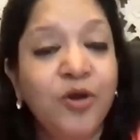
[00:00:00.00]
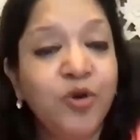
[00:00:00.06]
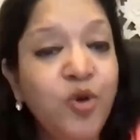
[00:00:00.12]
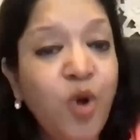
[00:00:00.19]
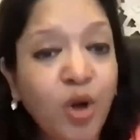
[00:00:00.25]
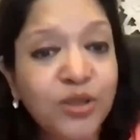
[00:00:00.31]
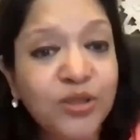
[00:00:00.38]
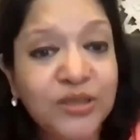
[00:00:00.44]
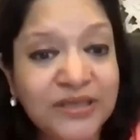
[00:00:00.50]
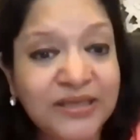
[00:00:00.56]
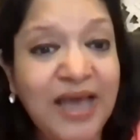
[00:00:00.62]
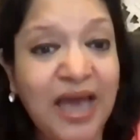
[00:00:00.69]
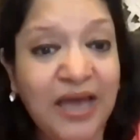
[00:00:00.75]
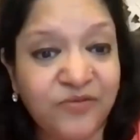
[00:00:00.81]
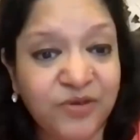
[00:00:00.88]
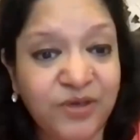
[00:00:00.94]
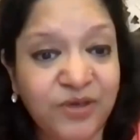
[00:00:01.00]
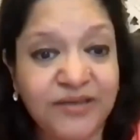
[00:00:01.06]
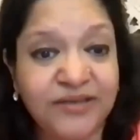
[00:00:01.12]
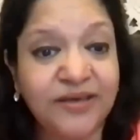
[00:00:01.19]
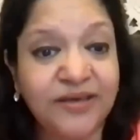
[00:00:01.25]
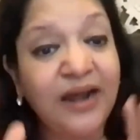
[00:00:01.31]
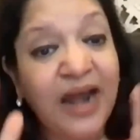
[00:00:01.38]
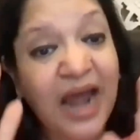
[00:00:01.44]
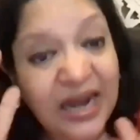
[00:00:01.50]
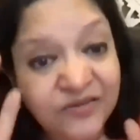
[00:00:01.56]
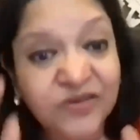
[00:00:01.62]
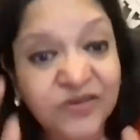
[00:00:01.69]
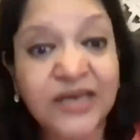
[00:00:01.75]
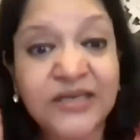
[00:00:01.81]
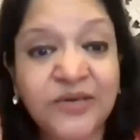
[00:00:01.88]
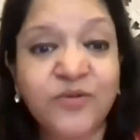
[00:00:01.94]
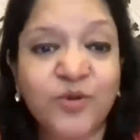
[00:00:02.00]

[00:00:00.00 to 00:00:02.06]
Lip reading: not just the advertising, our advertising